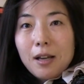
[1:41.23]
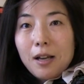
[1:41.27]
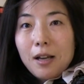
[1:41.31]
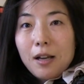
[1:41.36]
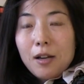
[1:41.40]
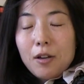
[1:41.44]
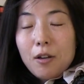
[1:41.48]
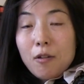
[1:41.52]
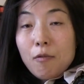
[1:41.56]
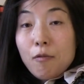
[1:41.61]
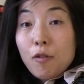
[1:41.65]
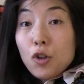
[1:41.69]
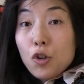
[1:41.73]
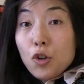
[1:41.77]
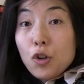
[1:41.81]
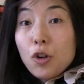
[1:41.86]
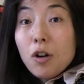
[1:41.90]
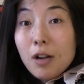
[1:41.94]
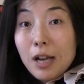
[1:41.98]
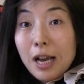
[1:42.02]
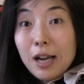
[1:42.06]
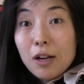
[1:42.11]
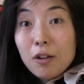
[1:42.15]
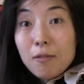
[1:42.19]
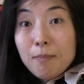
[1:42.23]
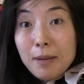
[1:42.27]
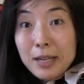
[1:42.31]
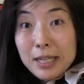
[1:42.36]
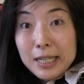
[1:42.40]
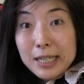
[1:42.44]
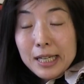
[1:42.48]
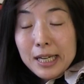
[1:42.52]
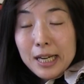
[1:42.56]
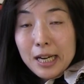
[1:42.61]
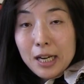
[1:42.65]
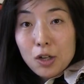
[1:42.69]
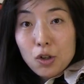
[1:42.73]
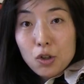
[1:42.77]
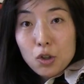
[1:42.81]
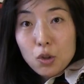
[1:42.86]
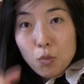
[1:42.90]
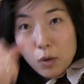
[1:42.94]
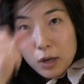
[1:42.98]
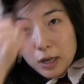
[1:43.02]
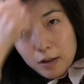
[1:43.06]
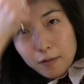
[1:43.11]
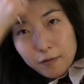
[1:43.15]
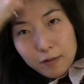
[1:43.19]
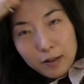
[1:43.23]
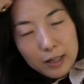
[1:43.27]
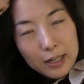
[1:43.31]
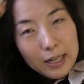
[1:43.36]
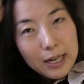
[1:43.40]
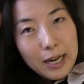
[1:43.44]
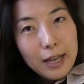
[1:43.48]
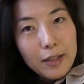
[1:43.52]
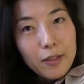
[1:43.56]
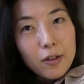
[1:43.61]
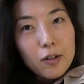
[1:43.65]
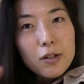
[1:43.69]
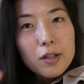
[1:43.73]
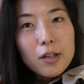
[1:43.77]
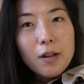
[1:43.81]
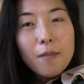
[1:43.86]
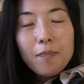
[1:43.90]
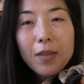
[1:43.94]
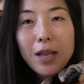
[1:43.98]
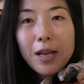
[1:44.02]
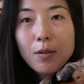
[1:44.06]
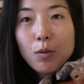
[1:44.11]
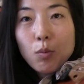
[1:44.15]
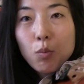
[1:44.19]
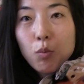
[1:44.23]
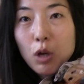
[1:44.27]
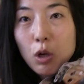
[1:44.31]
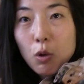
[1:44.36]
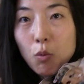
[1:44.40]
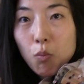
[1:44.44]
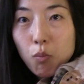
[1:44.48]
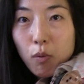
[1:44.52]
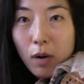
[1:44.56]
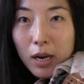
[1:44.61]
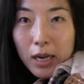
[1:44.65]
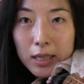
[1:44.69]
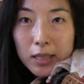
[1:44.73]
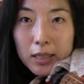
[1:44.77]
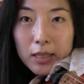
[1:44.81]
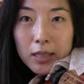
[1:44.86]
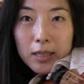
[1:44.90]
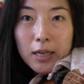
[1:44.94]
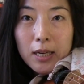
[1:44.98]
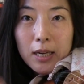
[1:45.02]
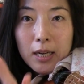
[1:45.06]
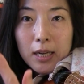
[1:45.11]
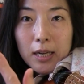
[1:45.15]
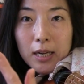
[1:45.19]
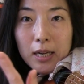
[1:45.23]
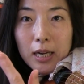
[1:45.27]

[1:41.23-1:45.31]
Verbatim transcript: uh, if you're doing a lot of pizzicatos one after the other, sometimes we rest